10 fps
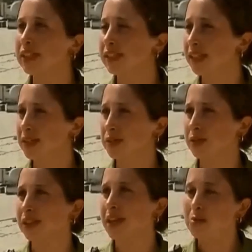ability and to
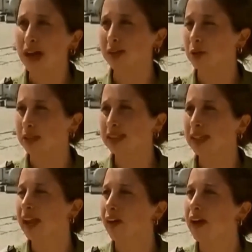really impact their ability
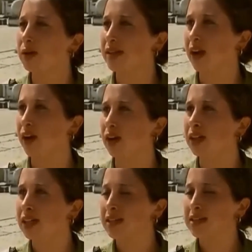to carry out terror,
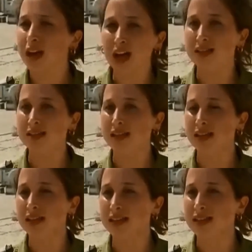to us,
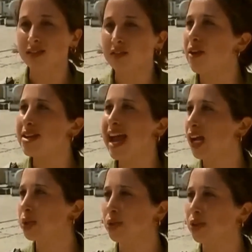is a very
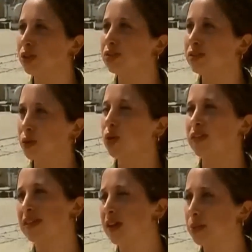natural goal
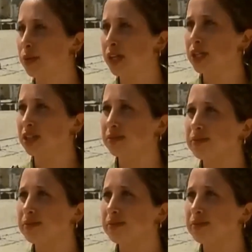of this operation.